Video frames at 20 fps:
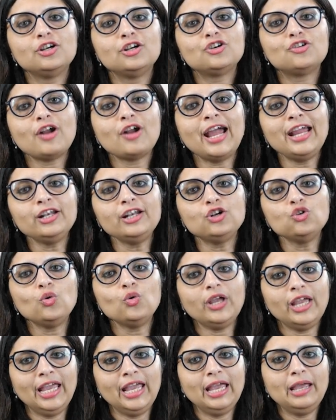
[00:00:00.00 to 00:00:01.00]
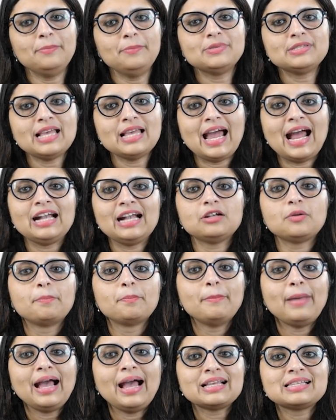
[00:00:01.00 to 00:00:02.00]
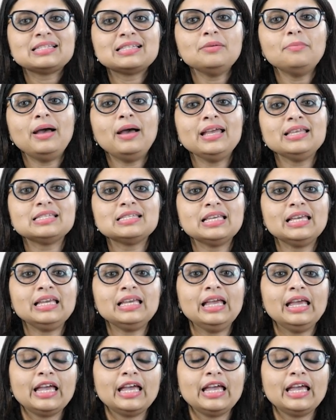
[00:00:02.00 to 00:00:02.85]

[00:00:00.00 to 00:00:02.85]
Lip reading: try to aims at maximizing